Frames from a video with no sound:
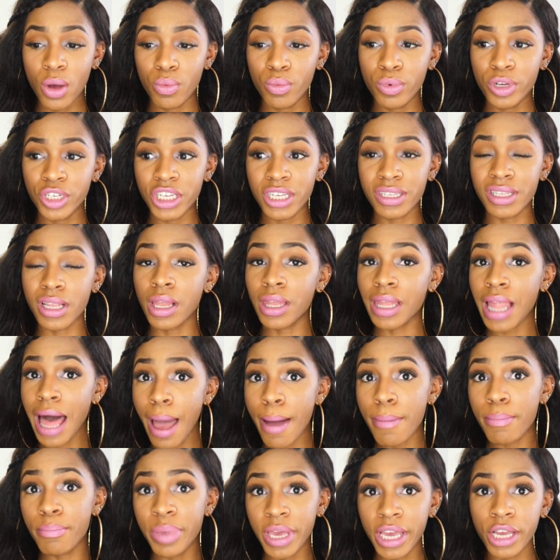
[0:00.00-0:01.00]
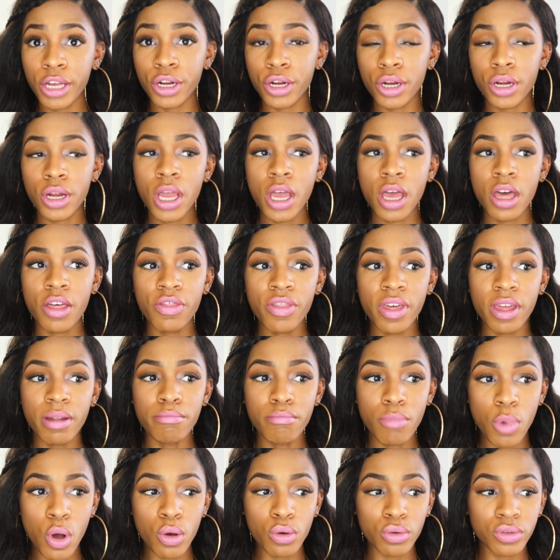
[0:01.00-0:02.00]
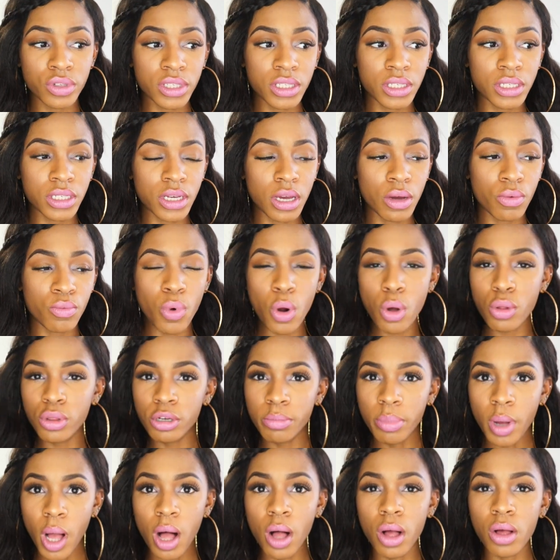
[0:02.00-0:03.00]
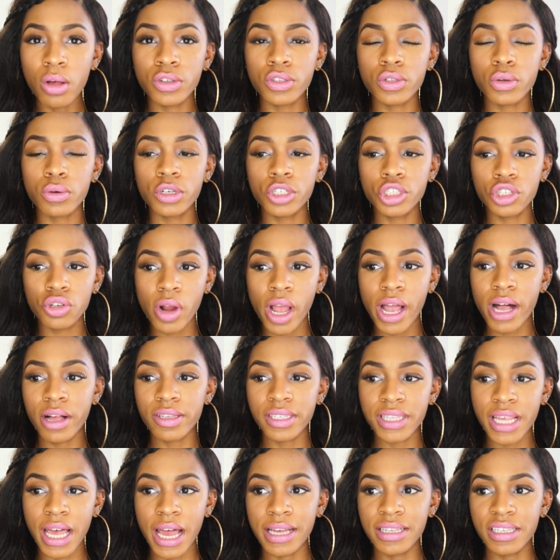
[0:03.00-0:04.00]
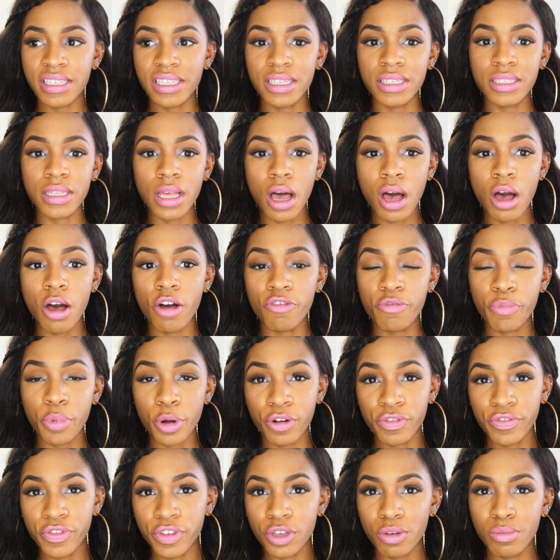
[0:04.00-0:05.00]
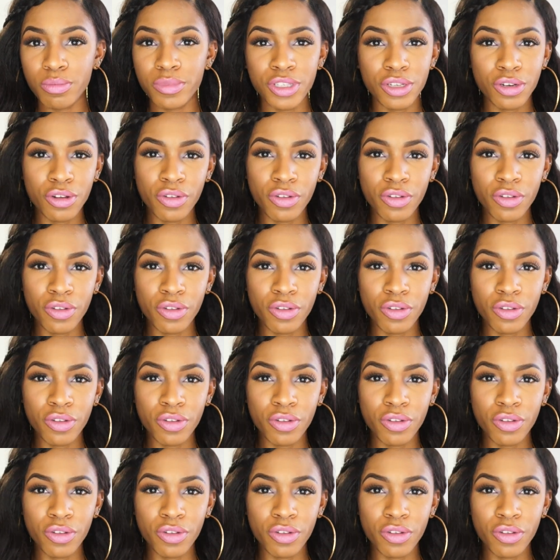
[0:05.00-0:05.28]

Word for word: which is a lot bigger than most rollerballs or trial sizes of perfumes.